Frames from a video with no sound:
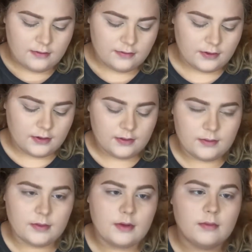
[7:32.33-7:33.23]

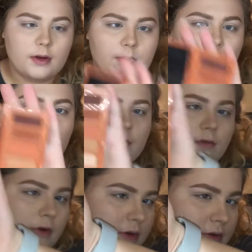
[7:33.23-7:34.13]
from my
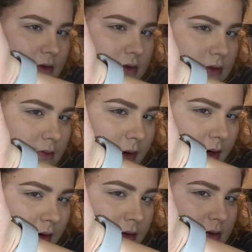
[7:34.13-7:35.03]
boyfriend's
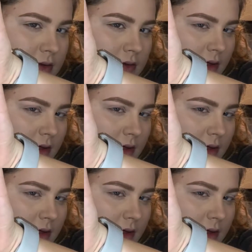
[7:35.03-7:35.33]
parents.